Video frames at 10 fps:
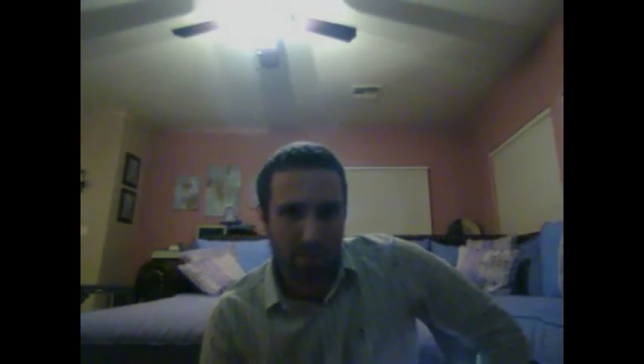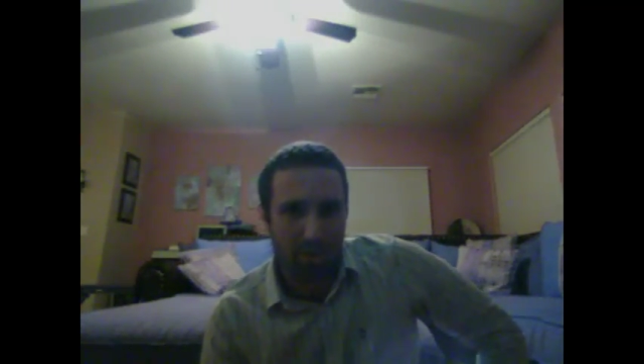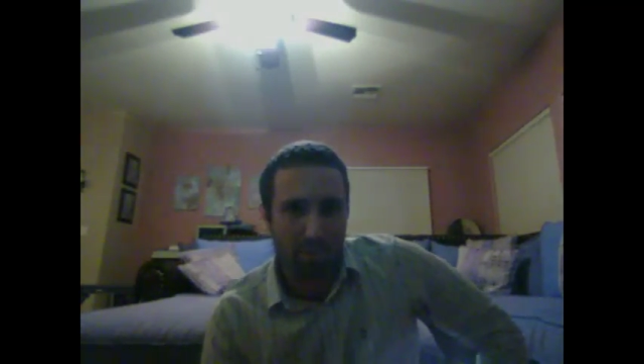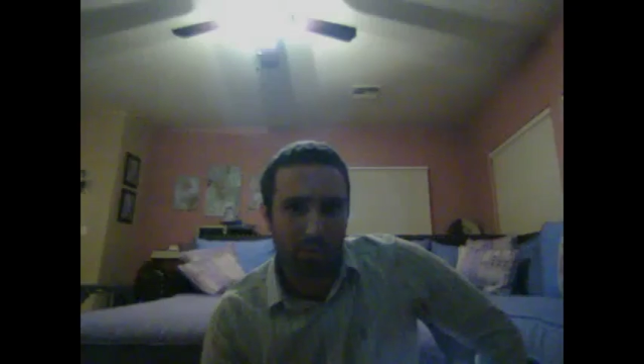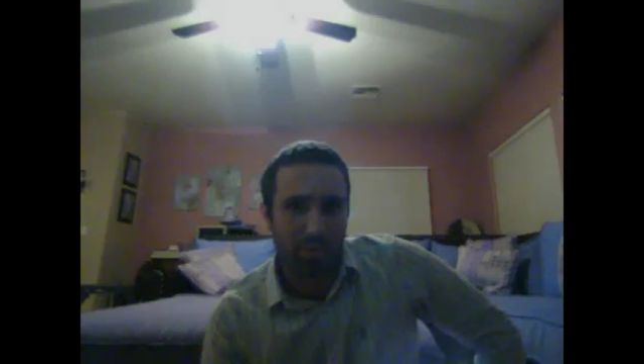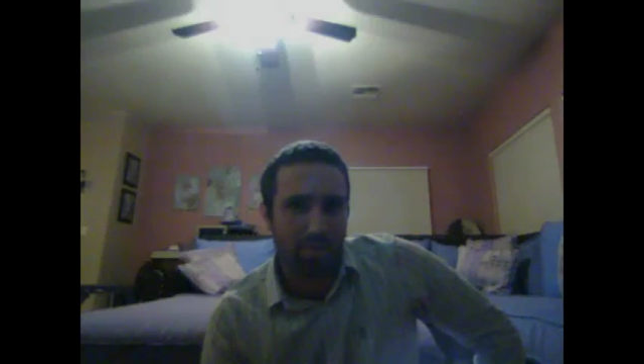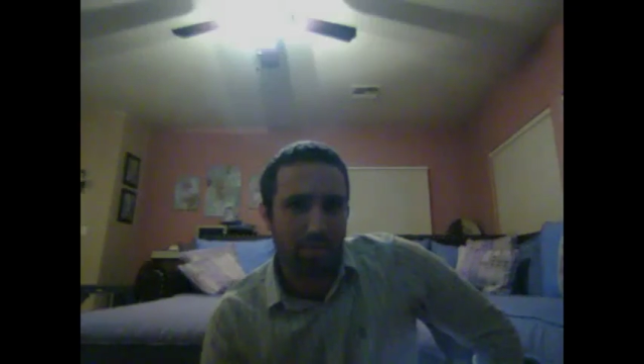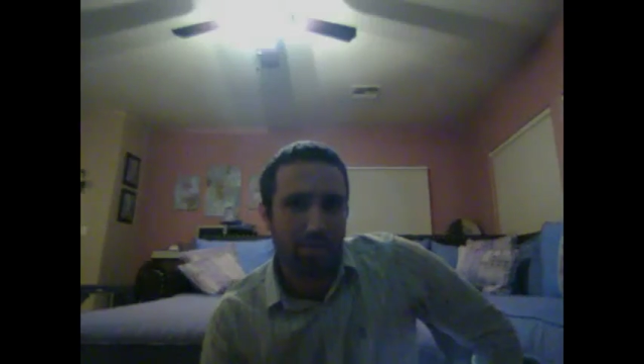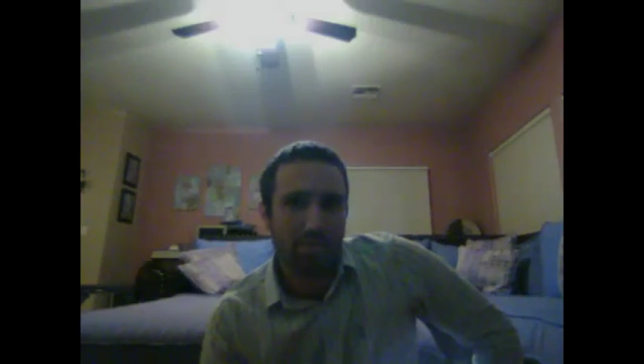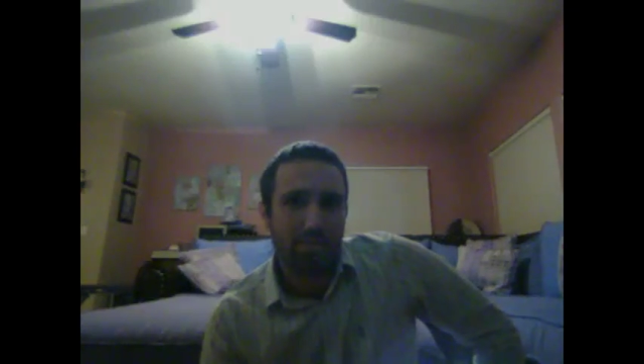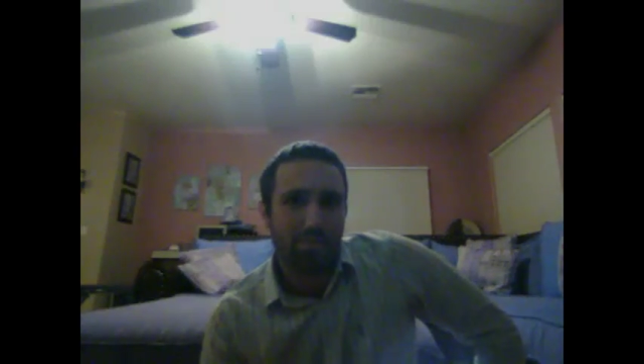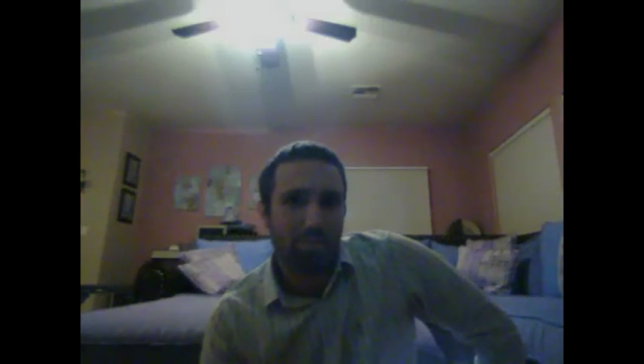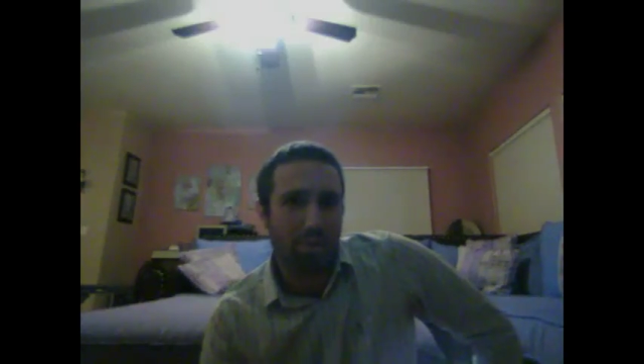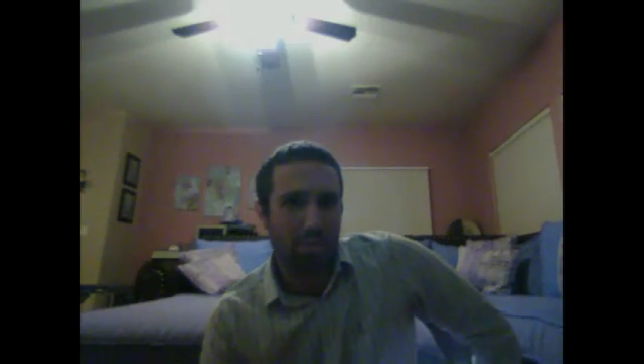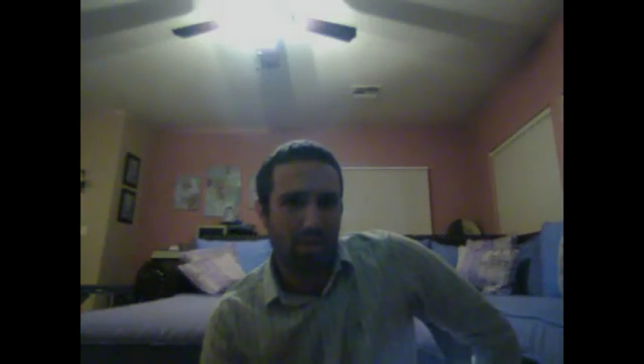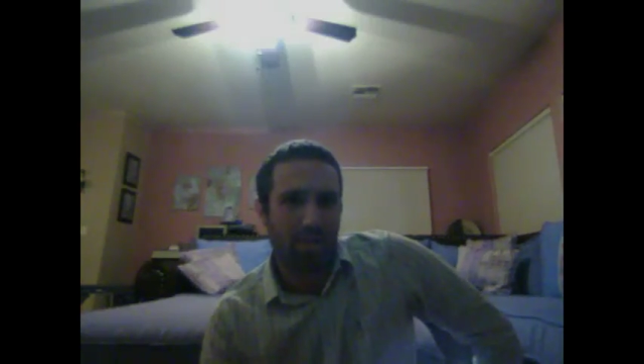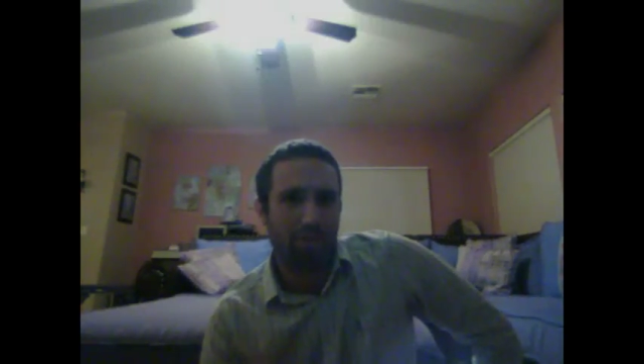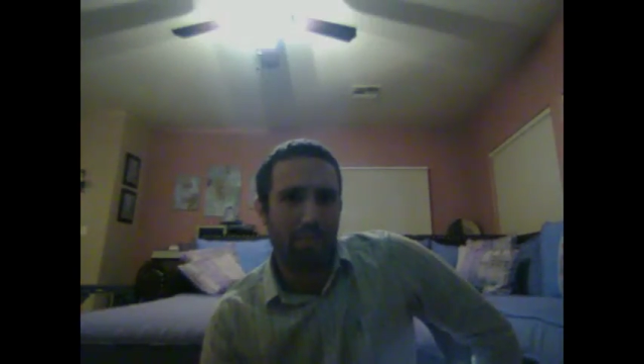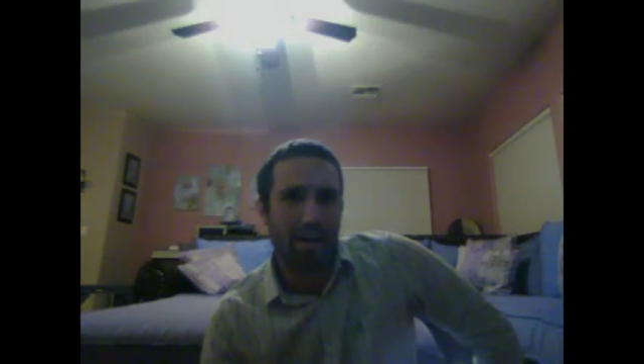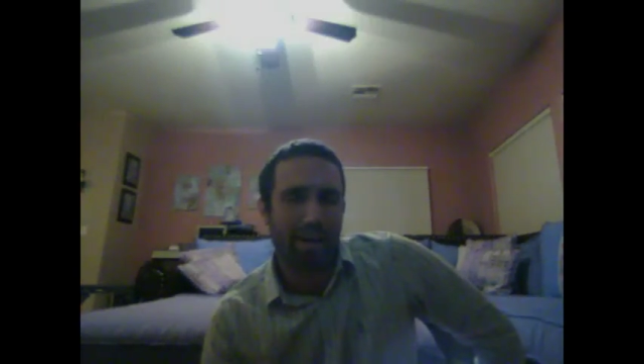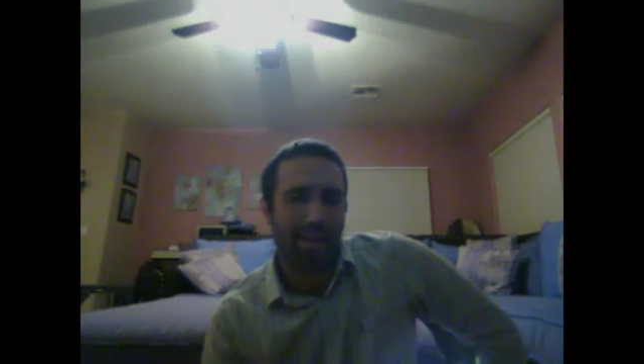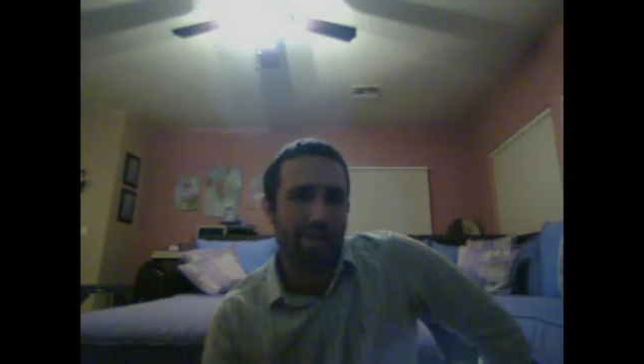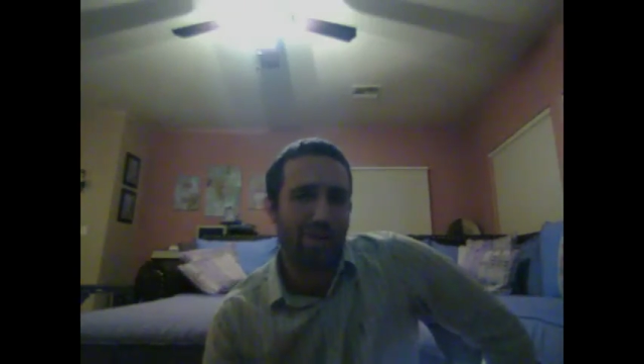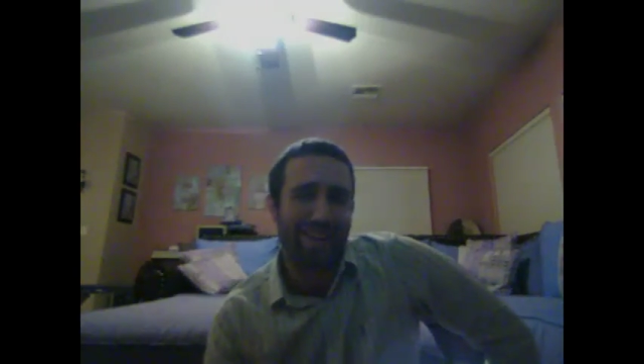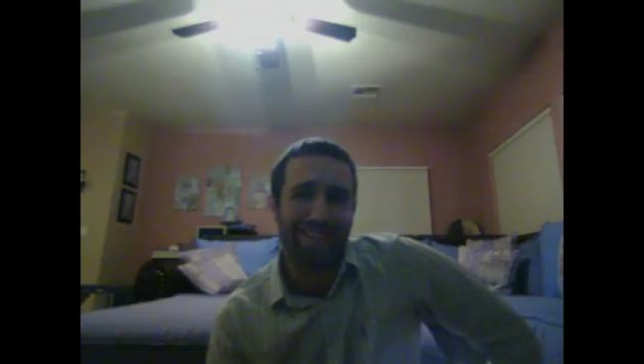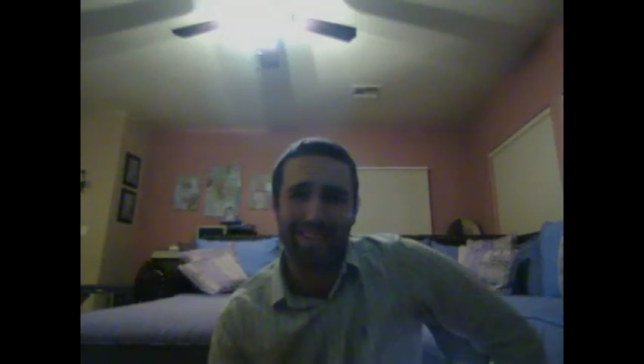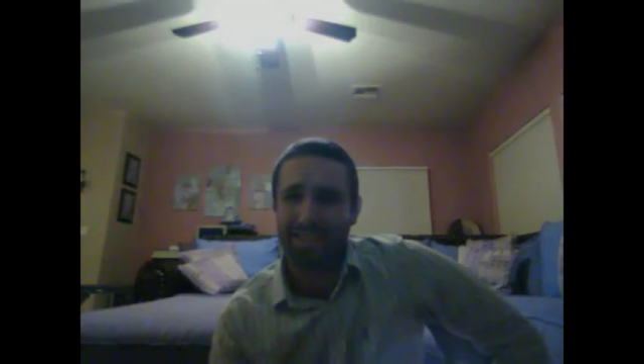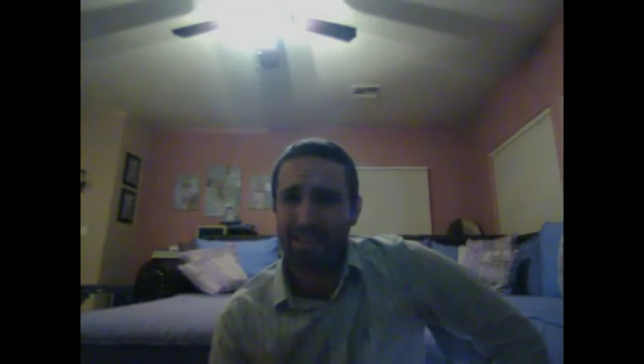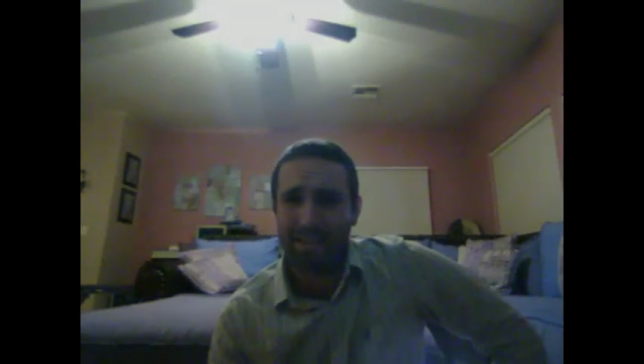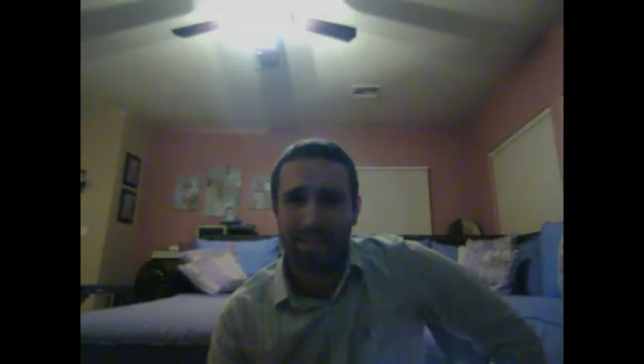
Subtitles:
people. People on my IGN.